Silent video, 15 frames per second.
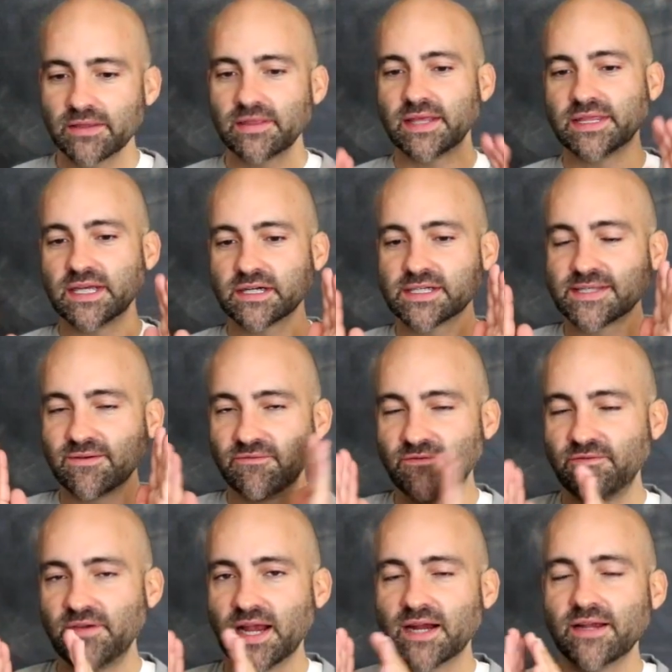that there's a
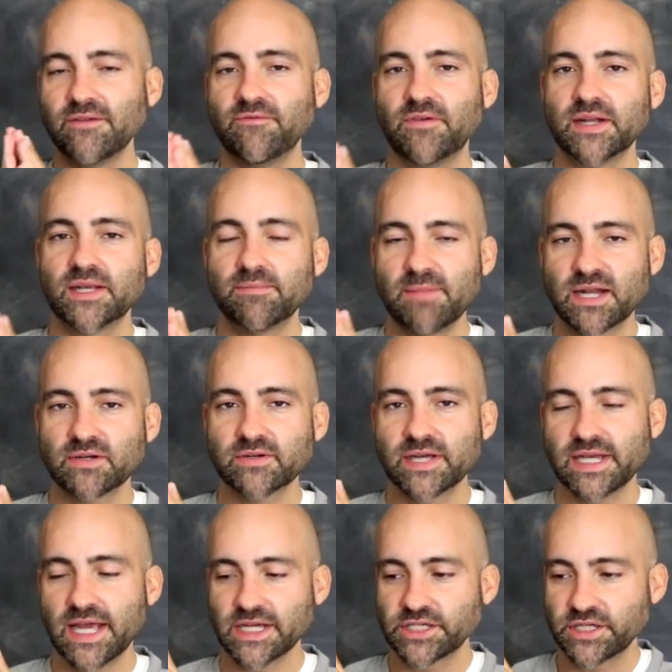very fundamental
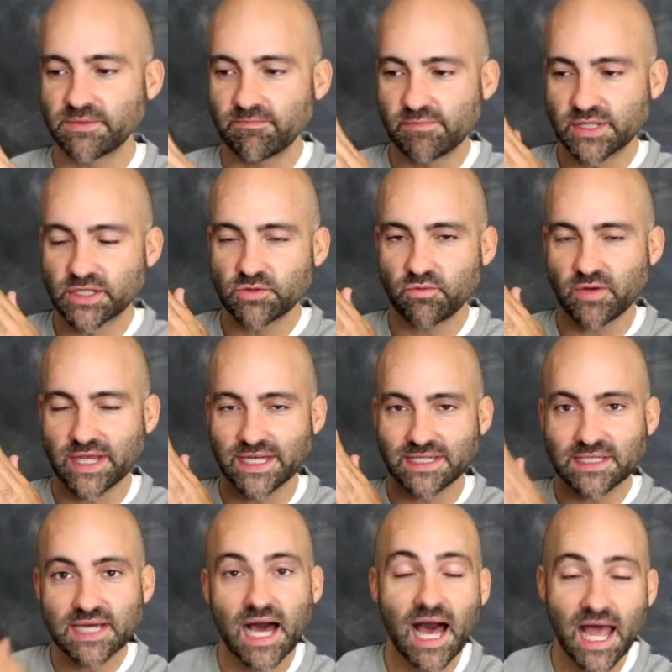connection between
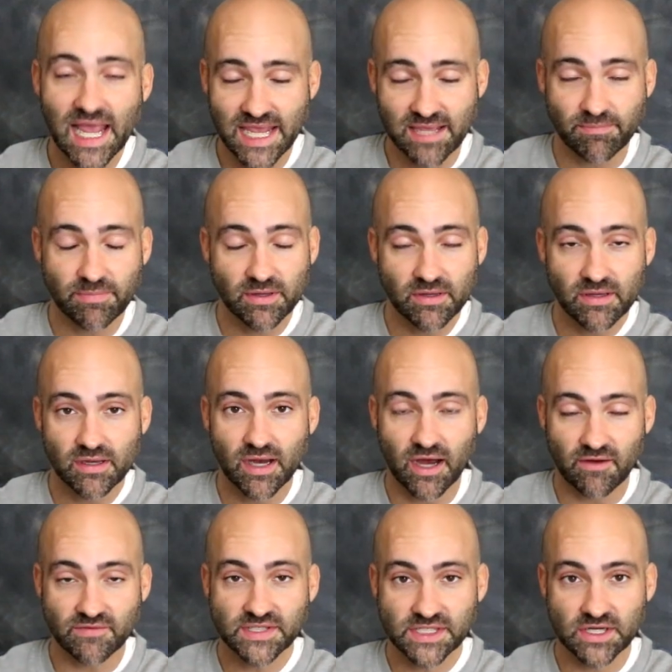type
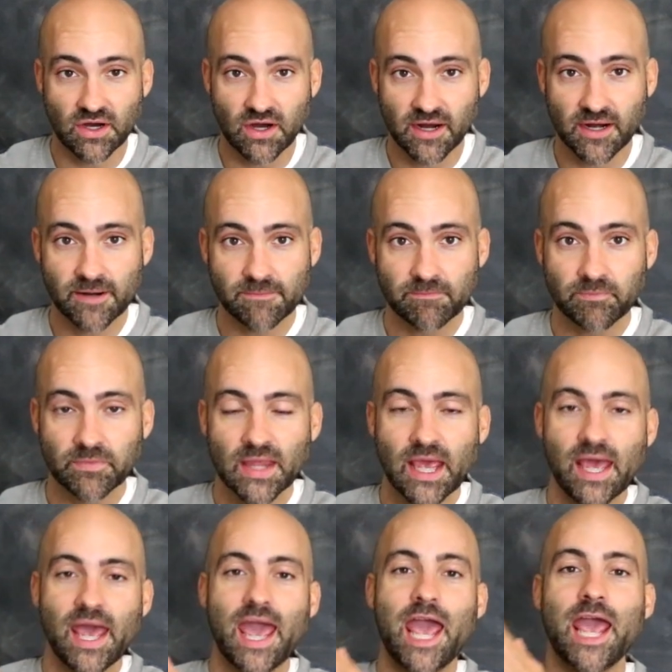of star
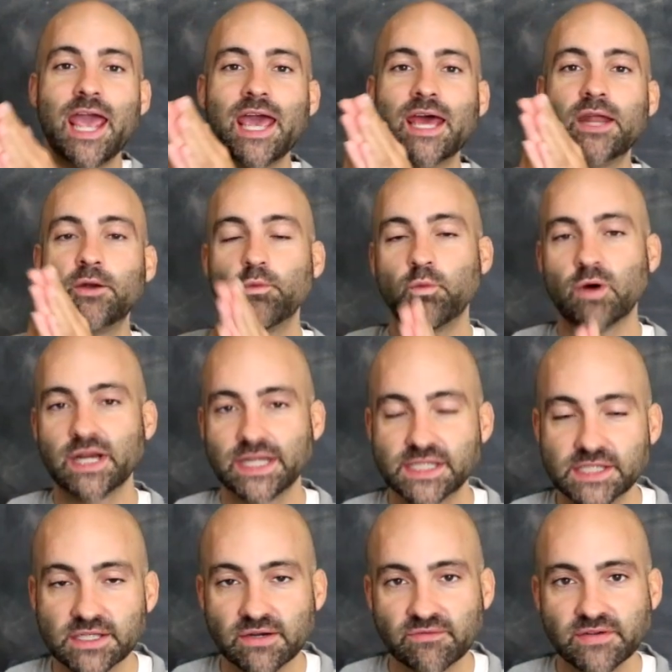and what
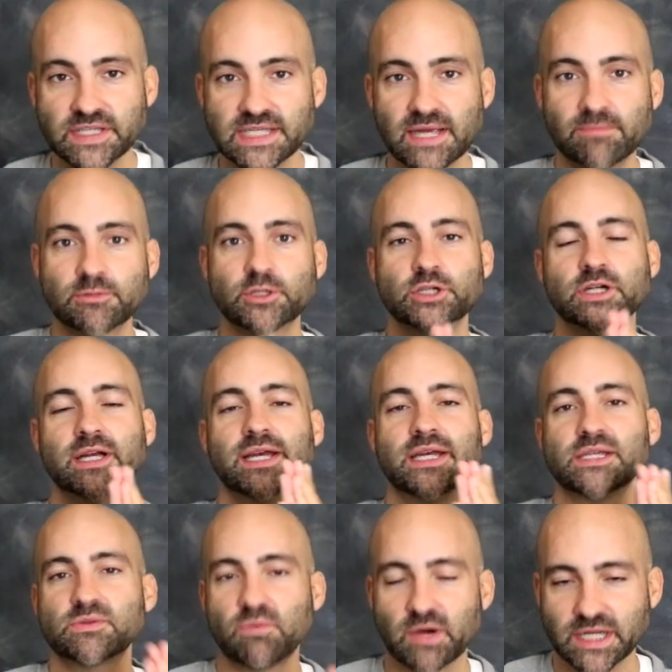its surface temperature
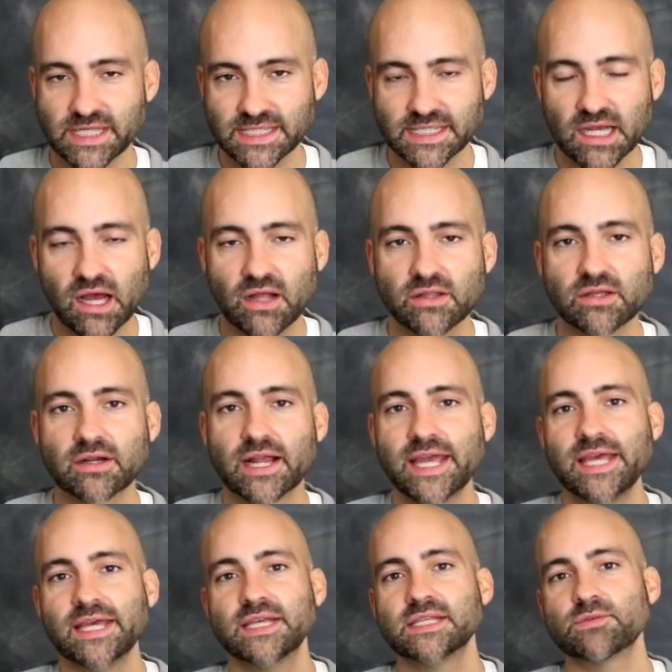is, what its color
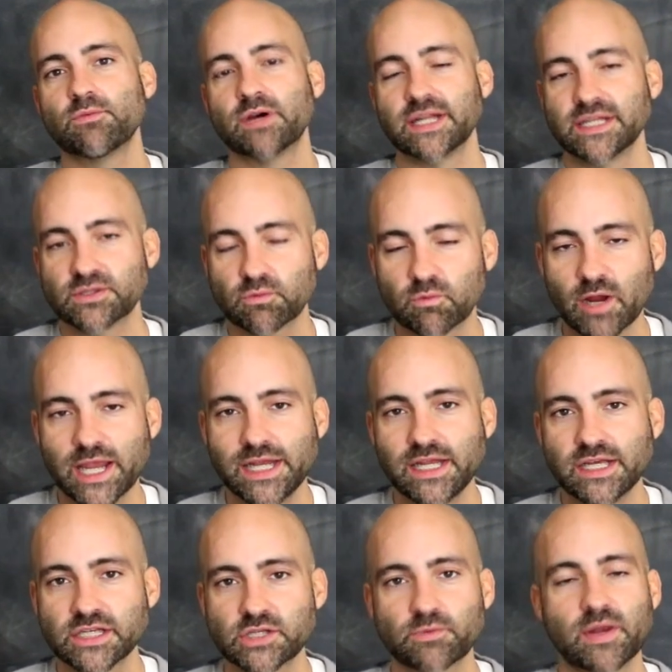is, what its
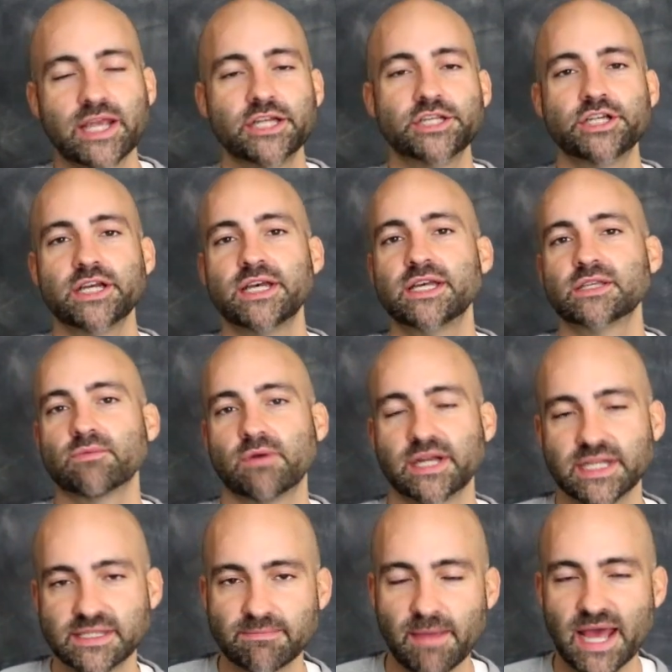radius range is, what
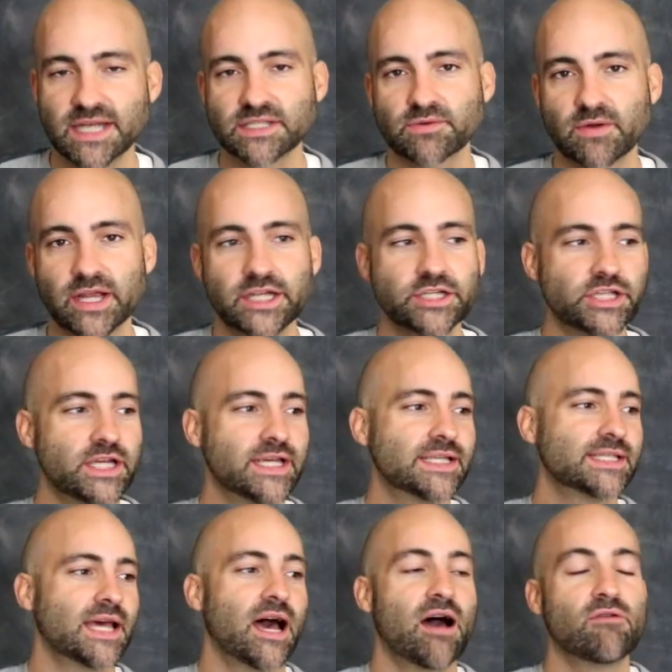its mass range
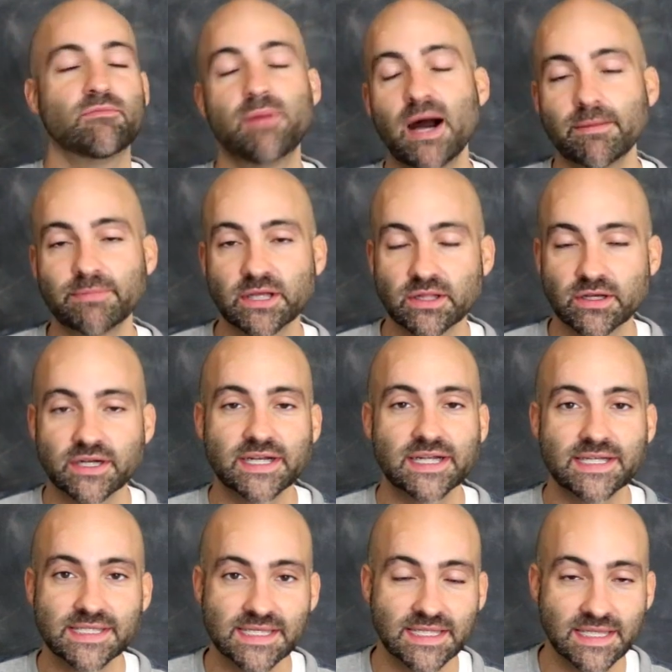is, how popular it
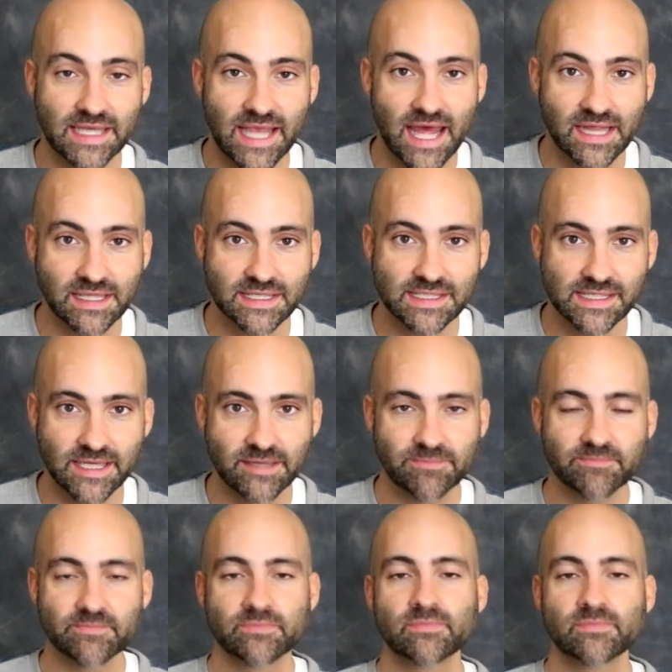is in the galaxy.